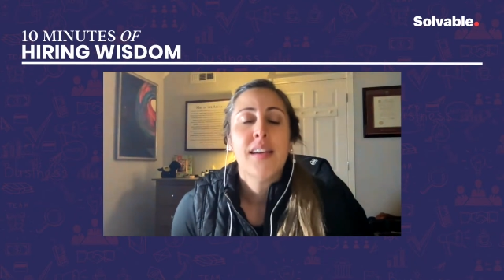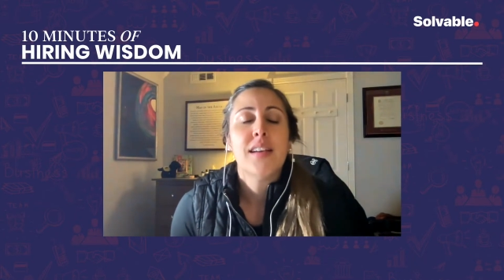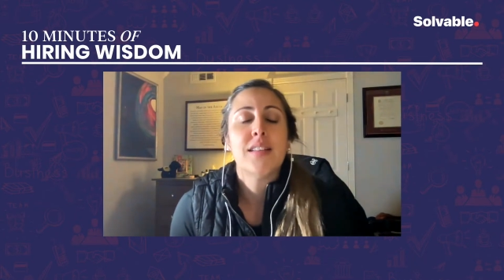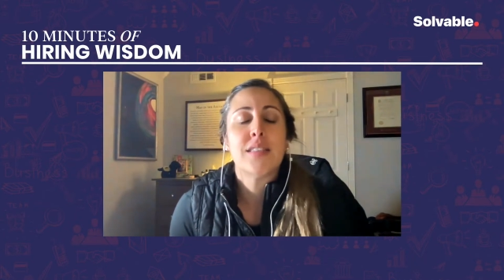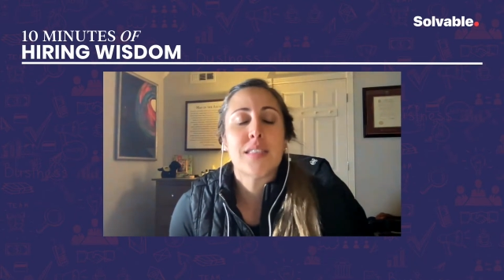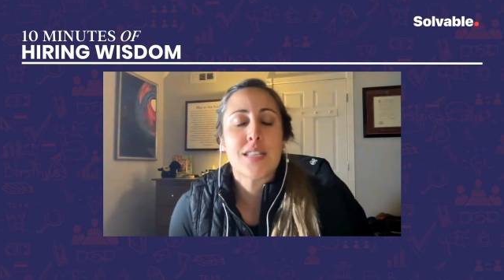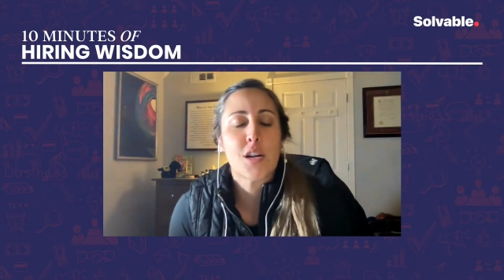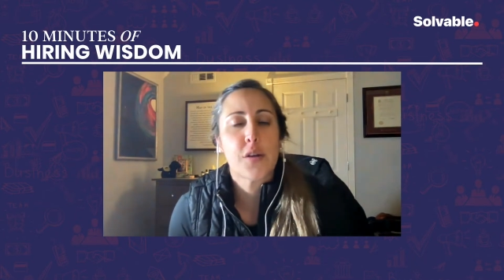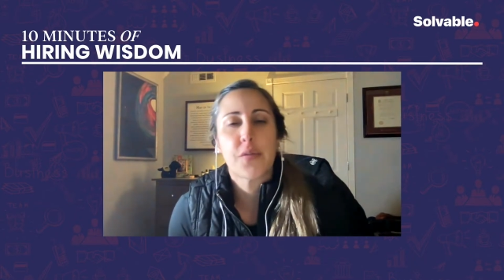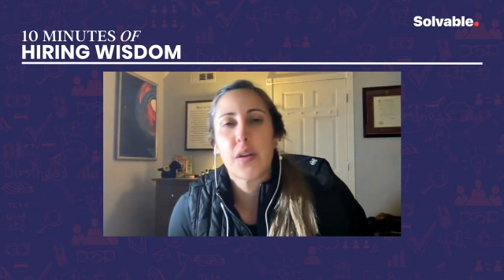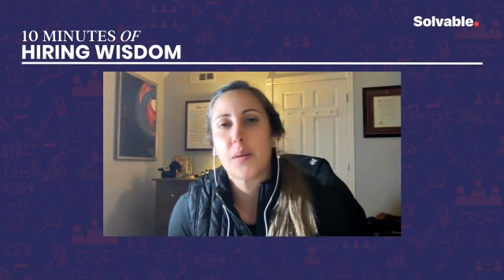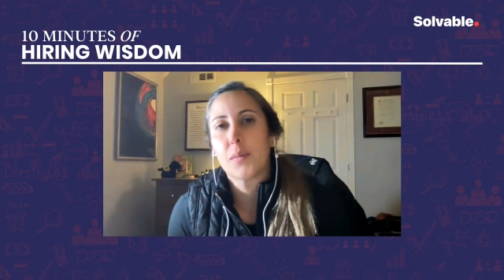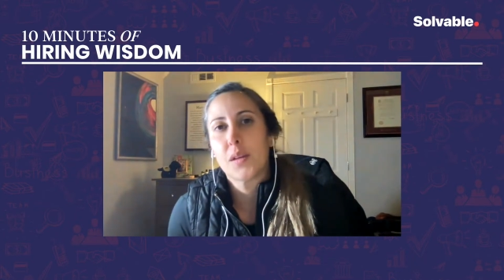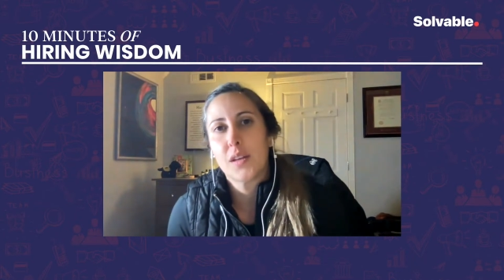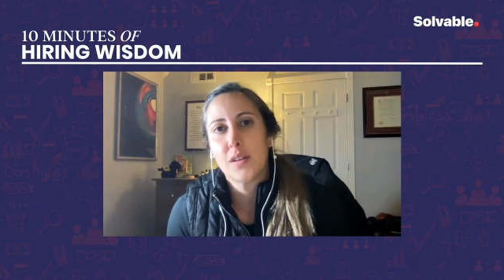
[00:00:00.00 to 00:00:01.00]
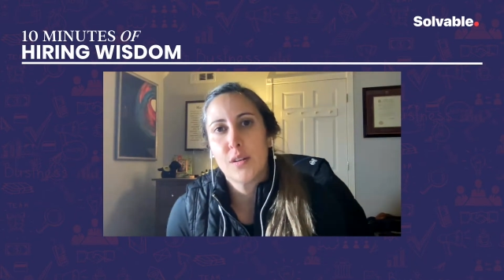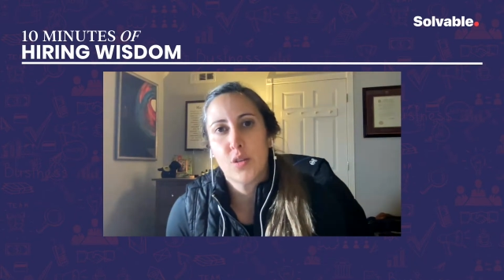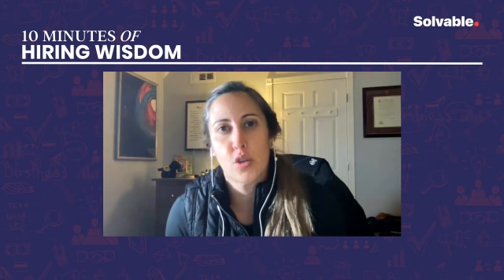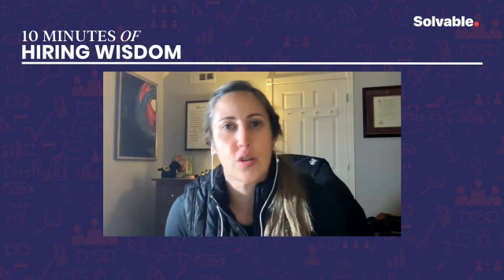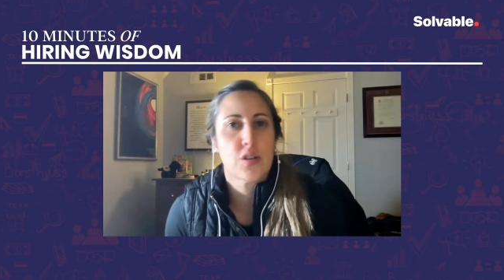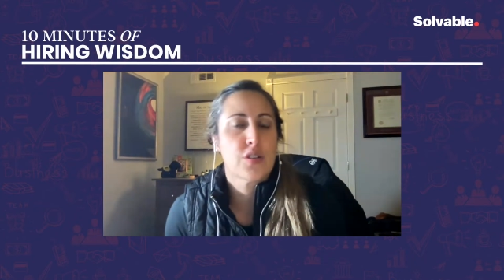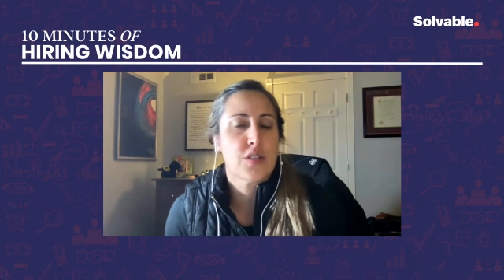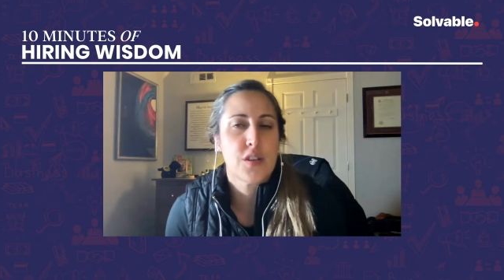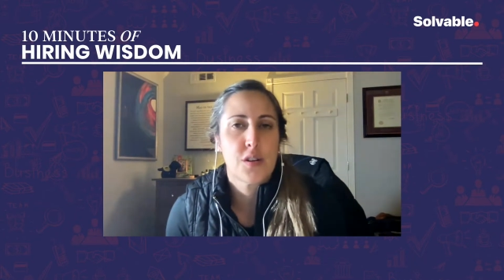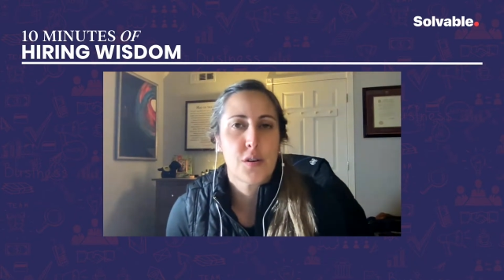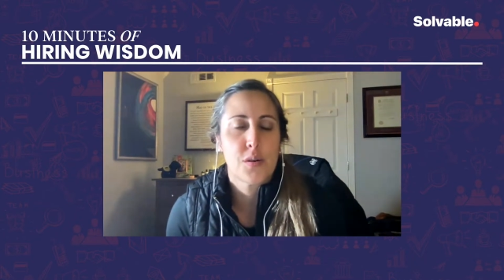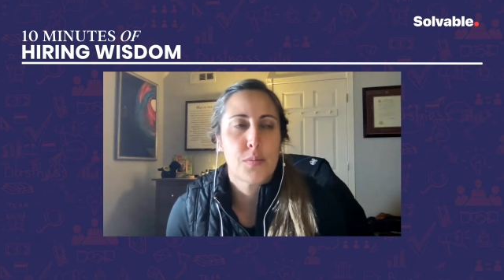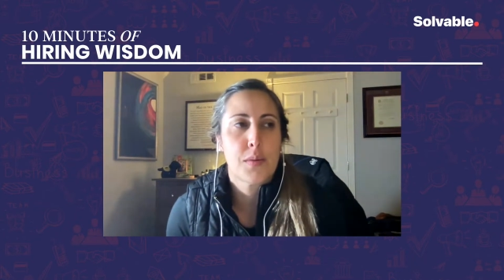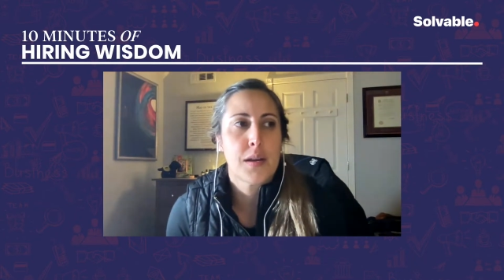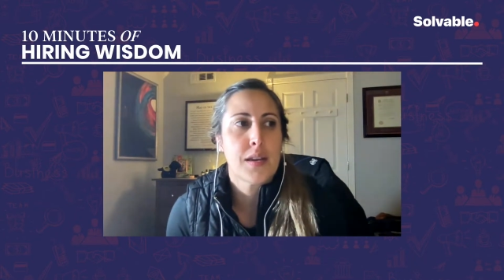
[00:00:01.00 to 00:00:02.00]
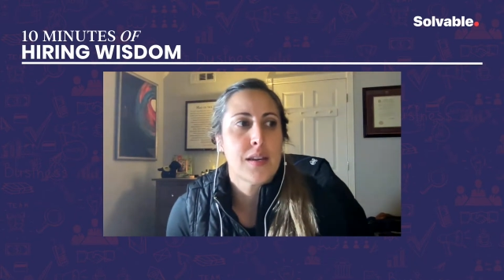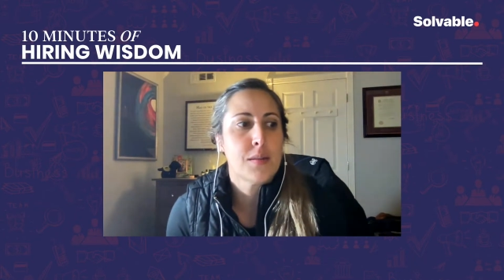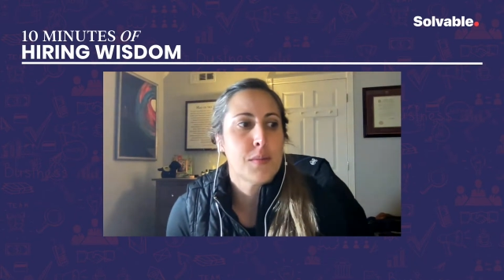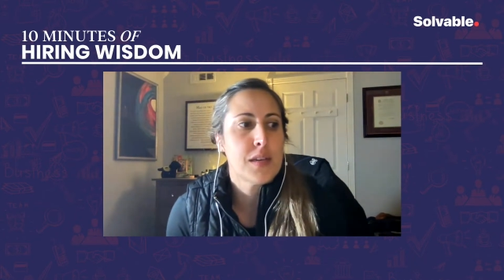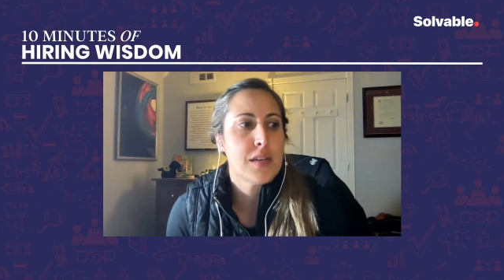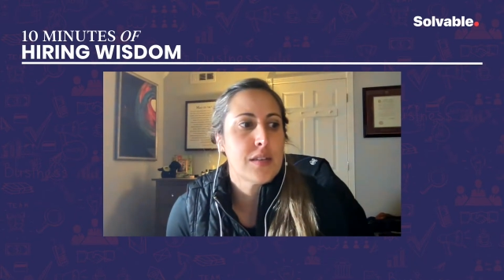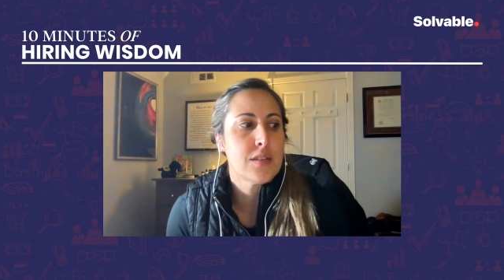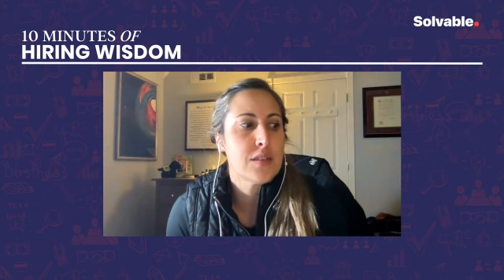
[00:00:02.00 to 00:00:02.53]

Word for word: and see our family in New Jersey or Miami.